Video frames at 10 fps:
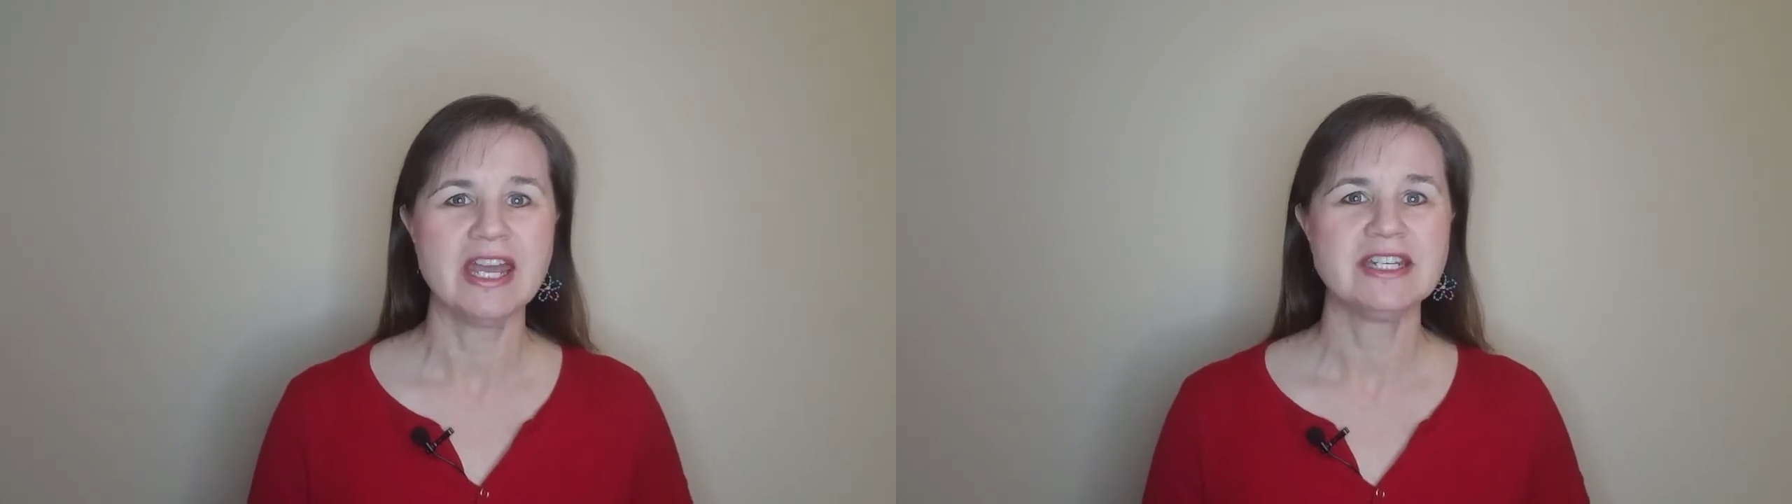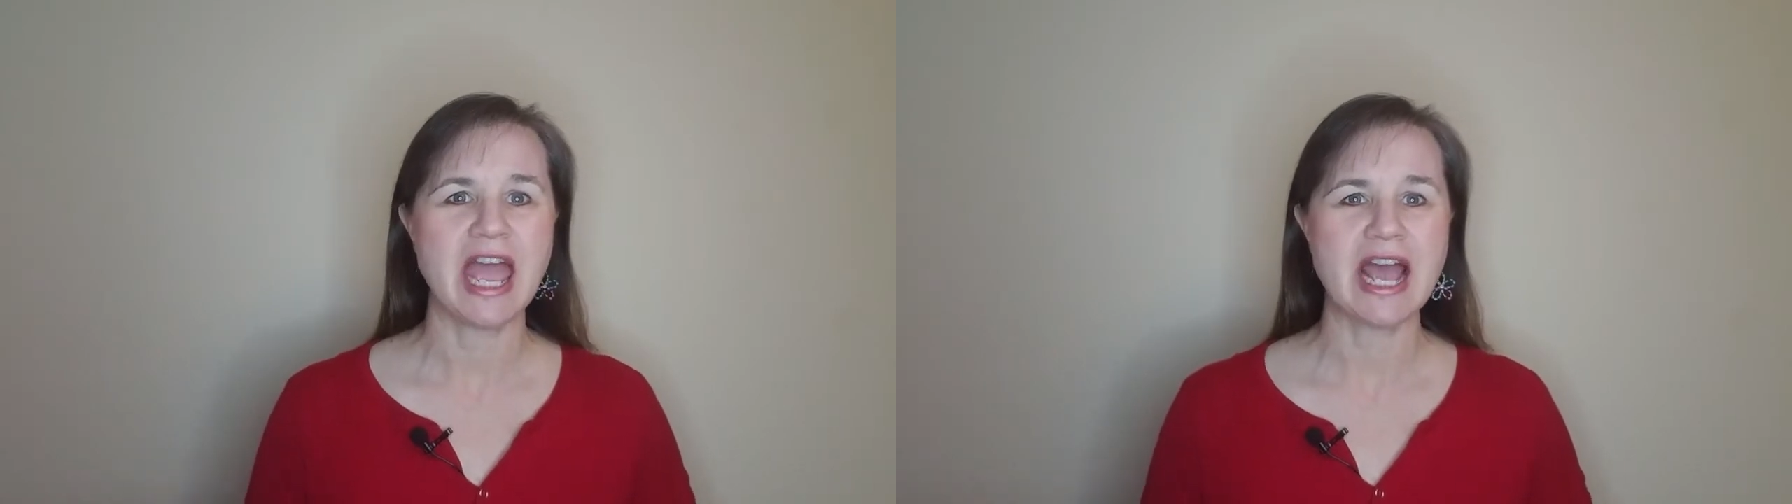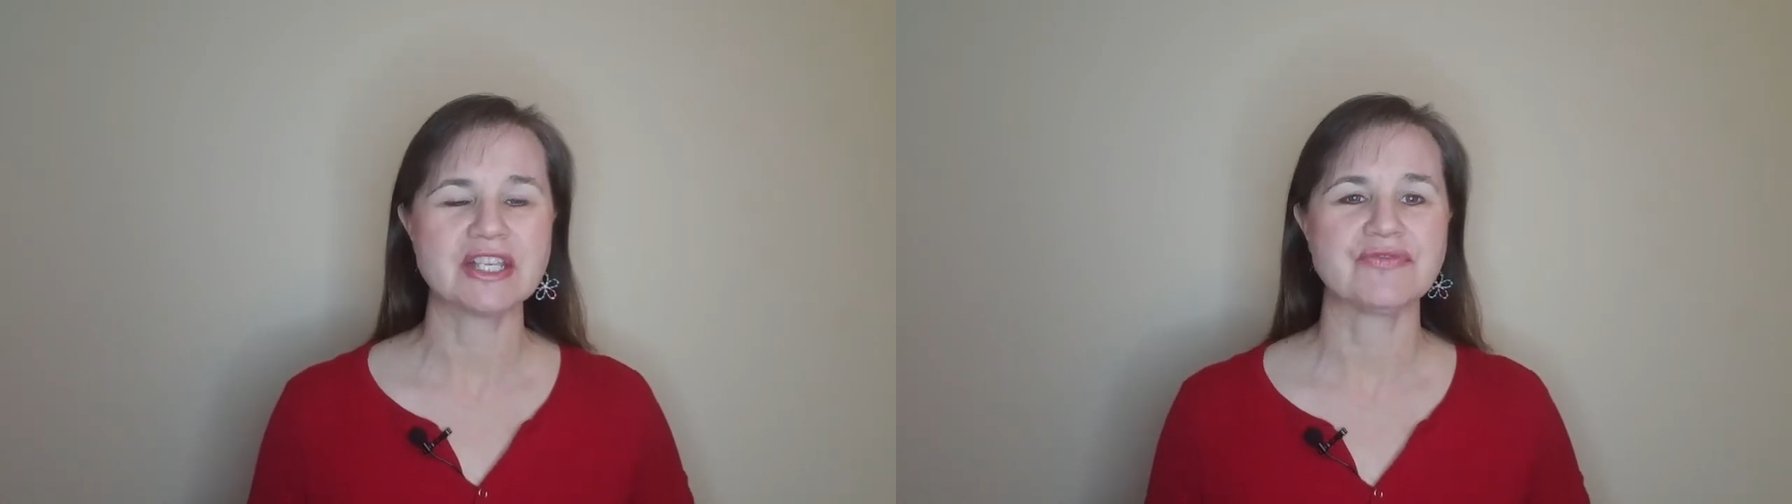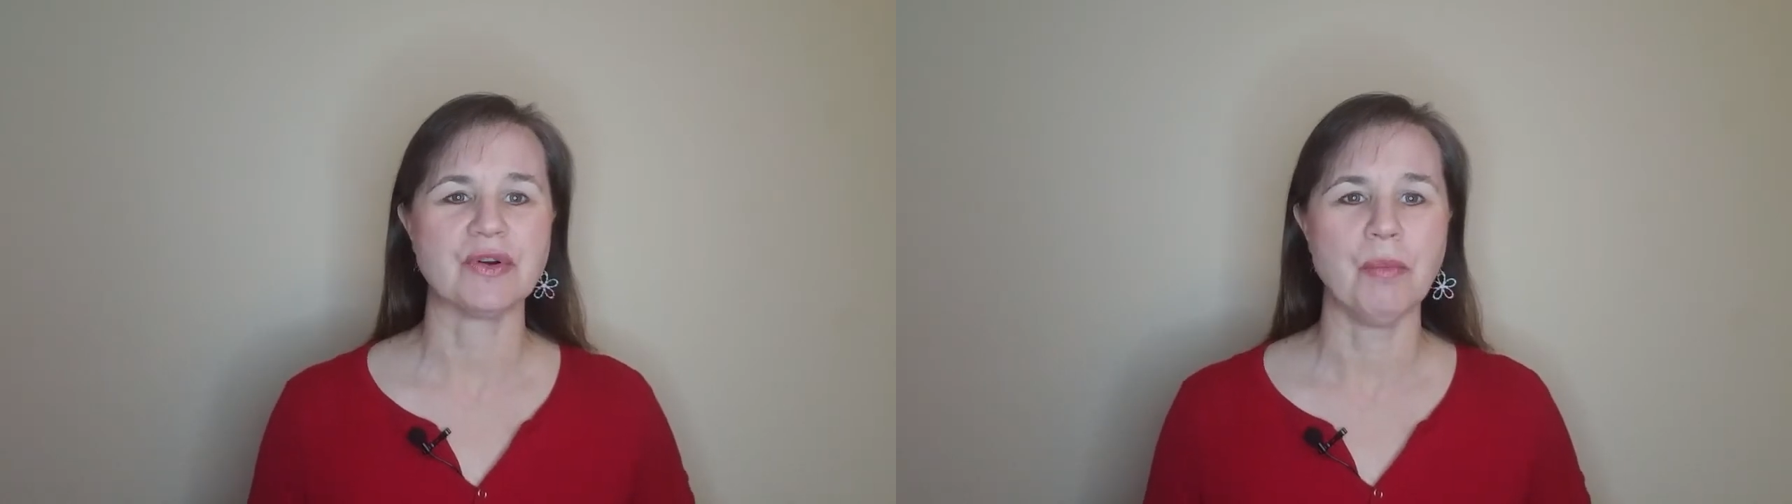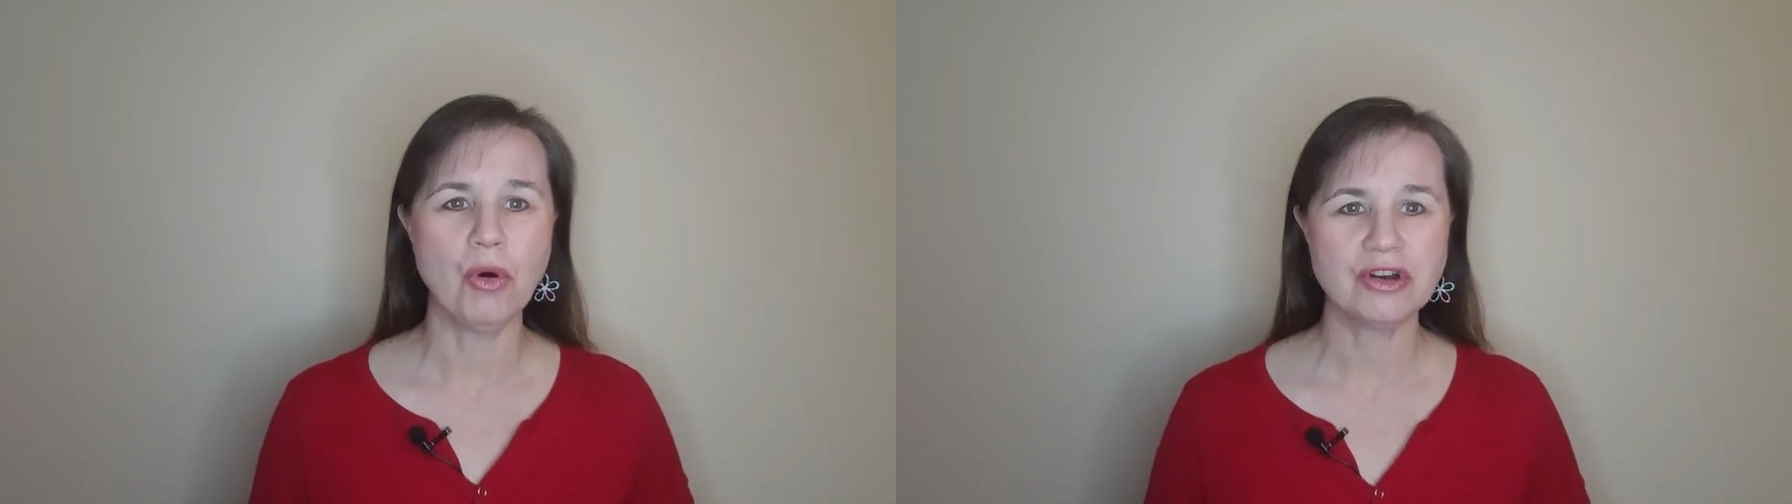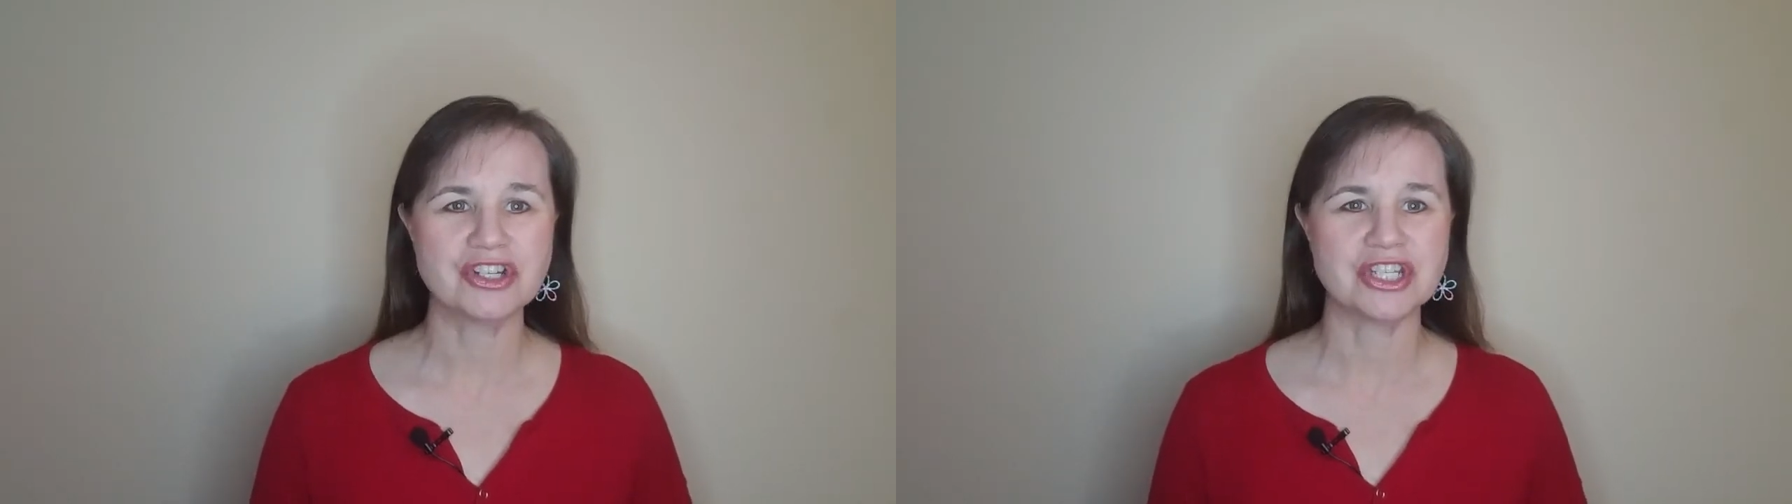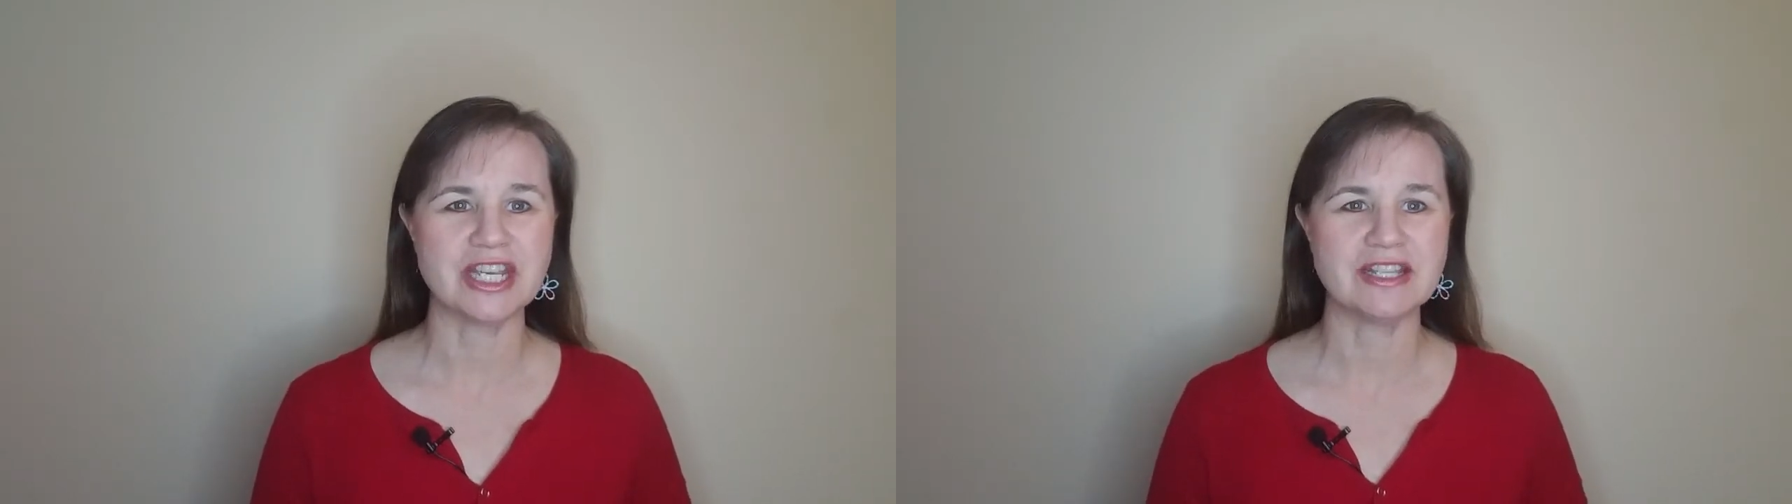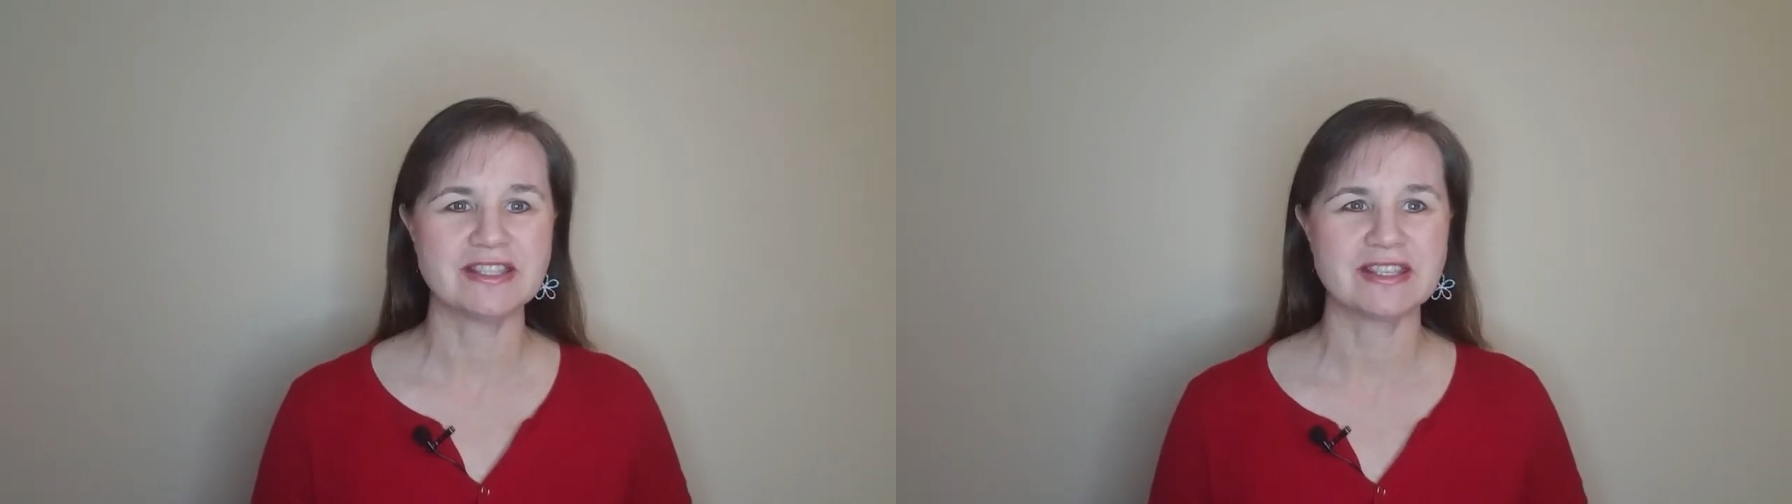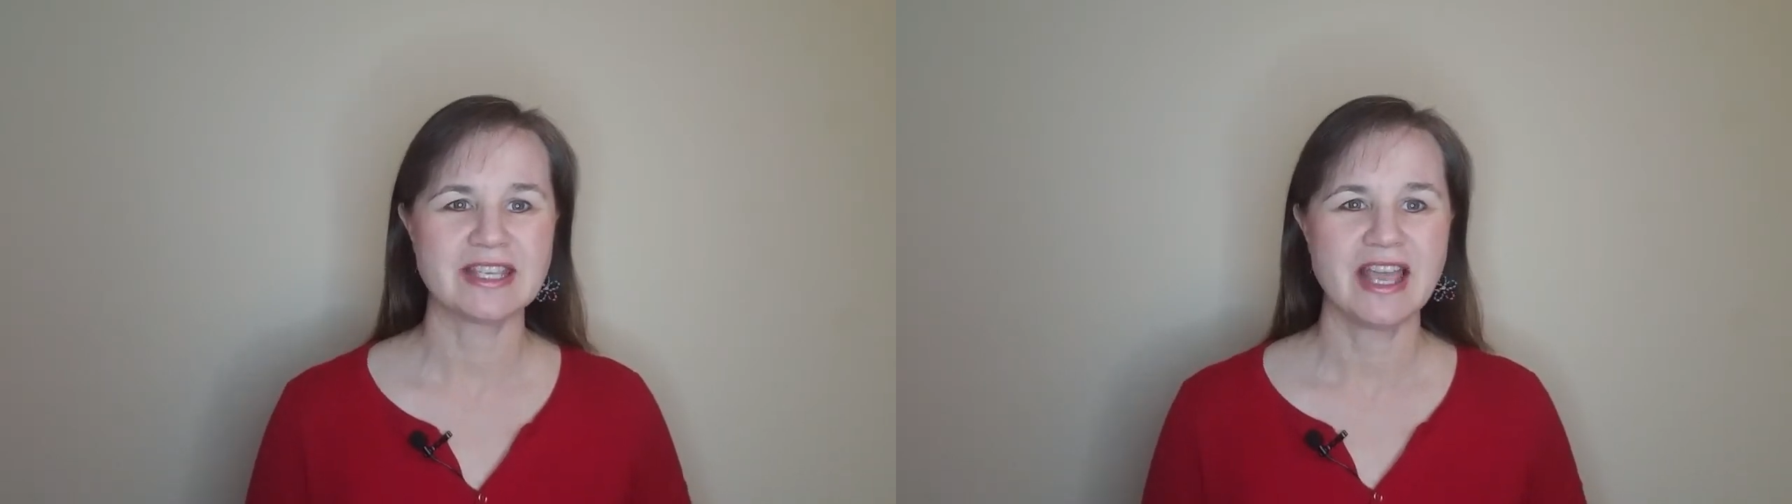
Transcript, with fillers: to ask for more sheets,